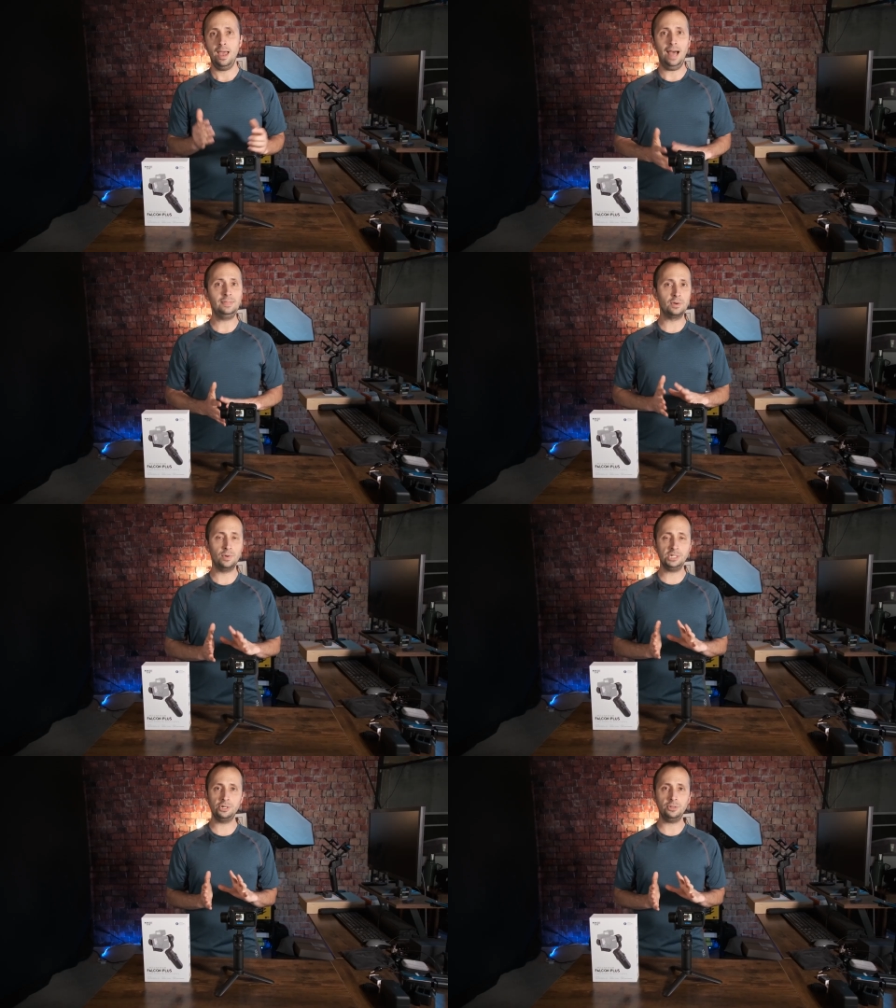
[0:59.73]
On the
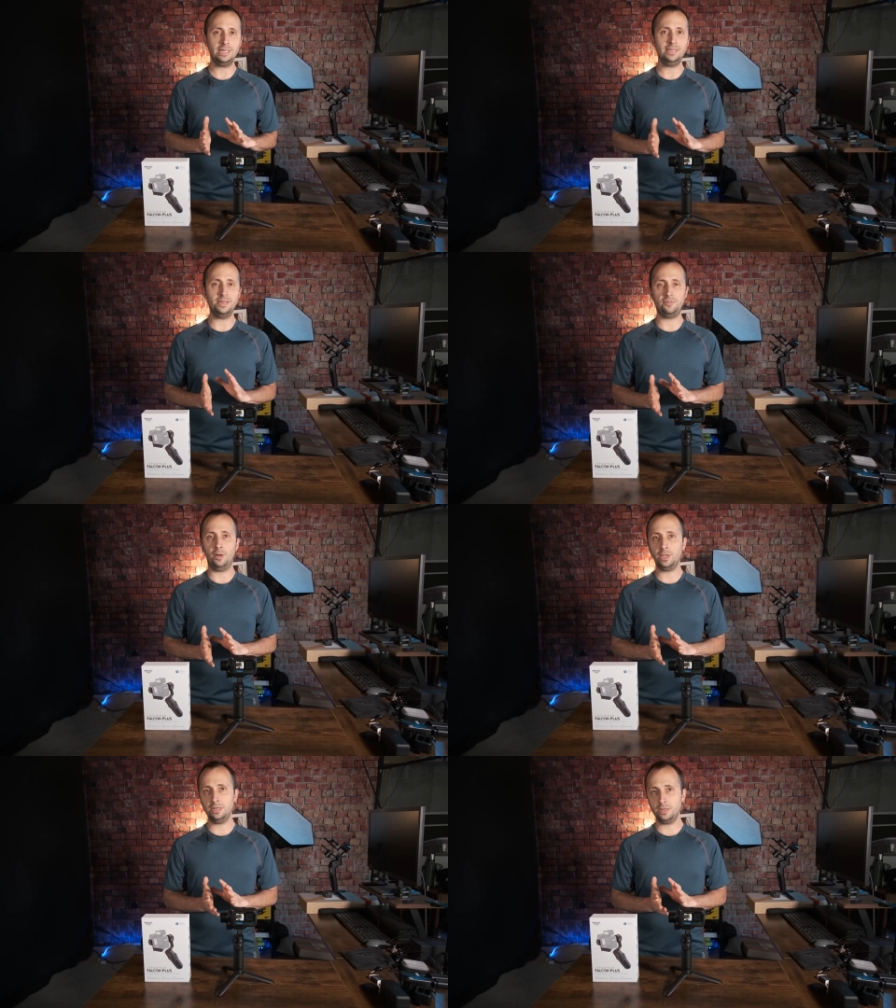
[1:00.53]
original INKEE
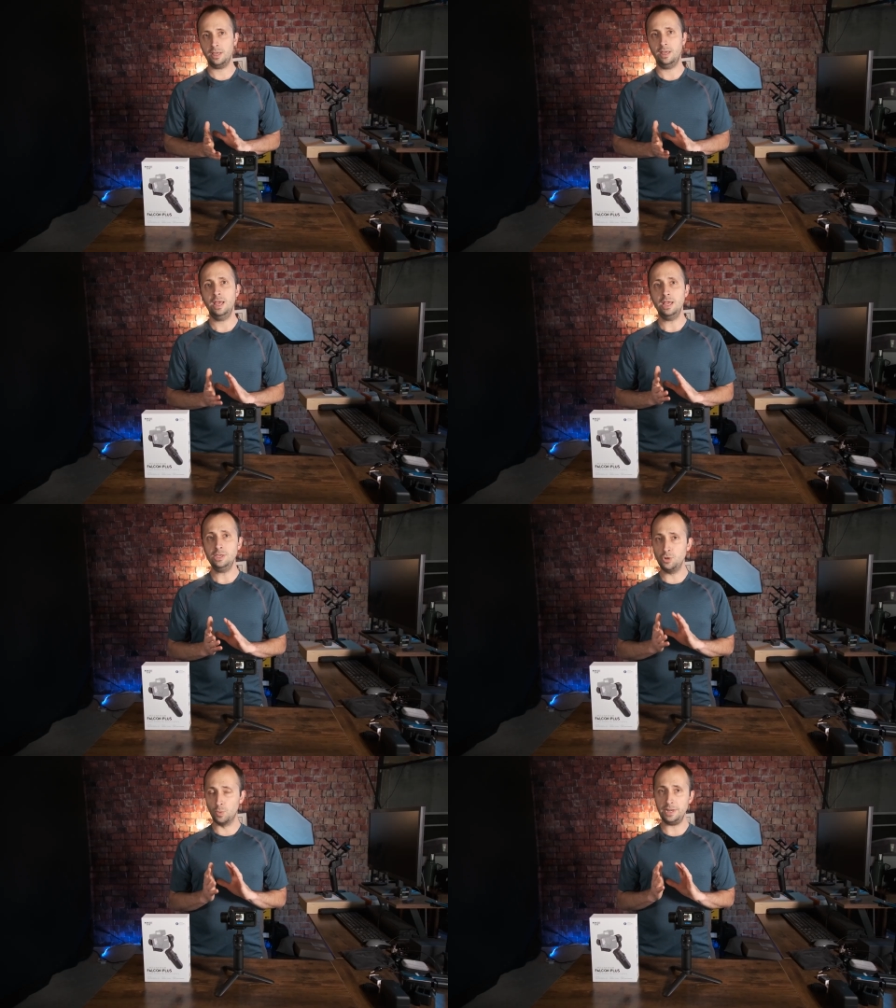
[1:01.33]
Falcon,
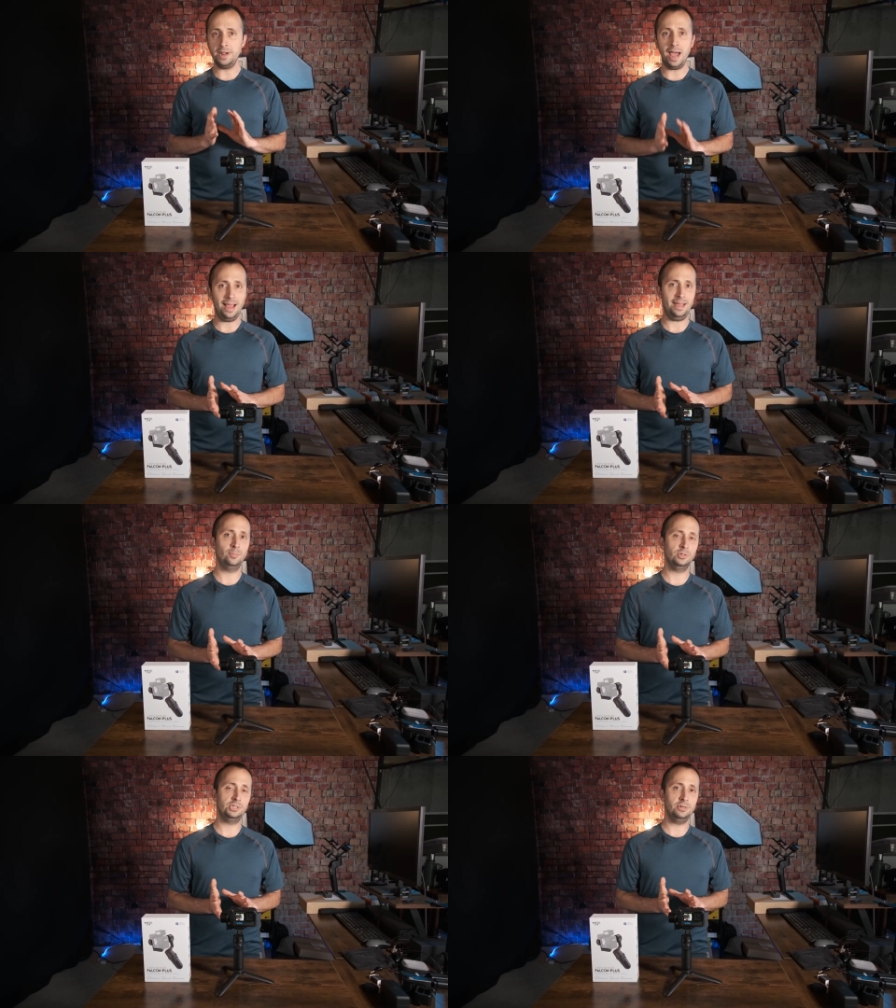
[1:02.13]
you were not
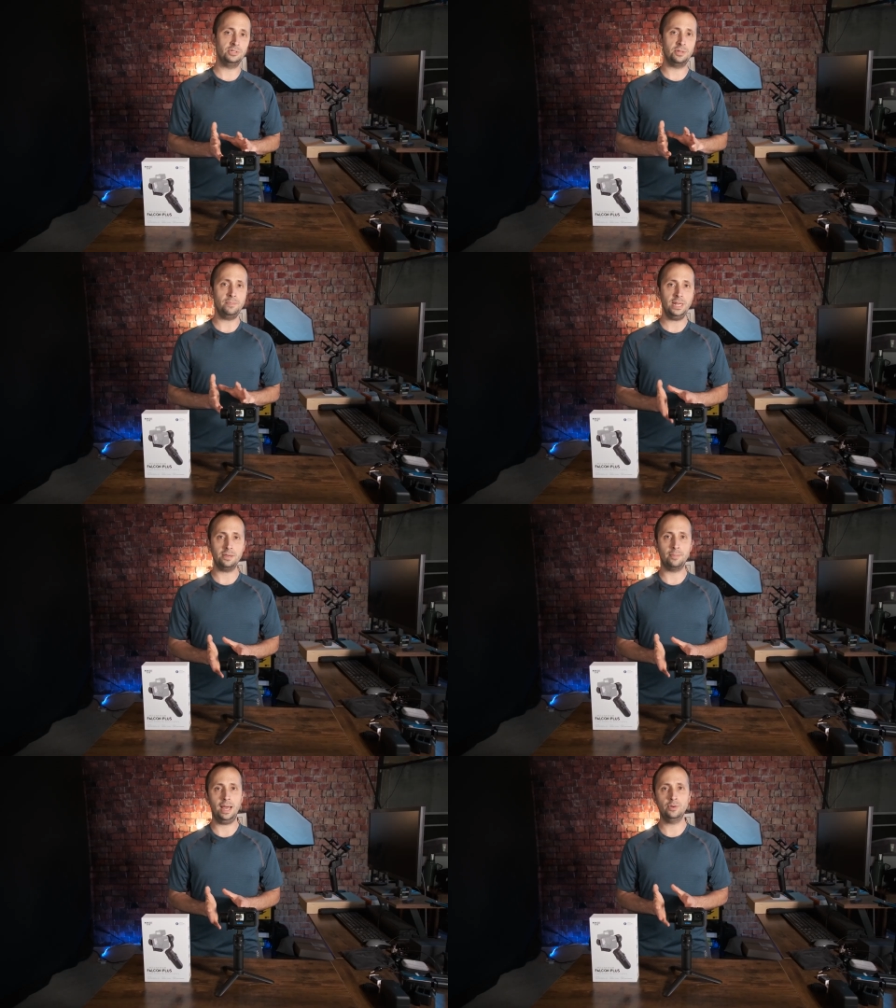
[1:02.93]
able to use the
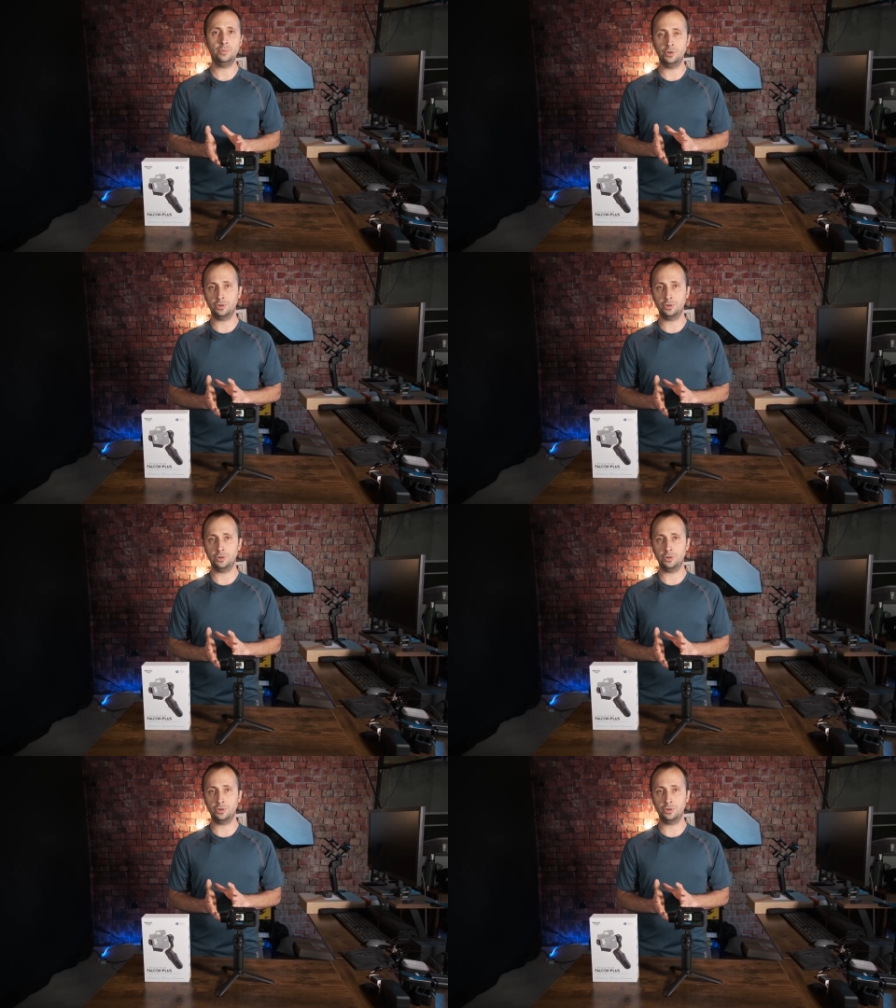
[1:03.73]
Media Mod with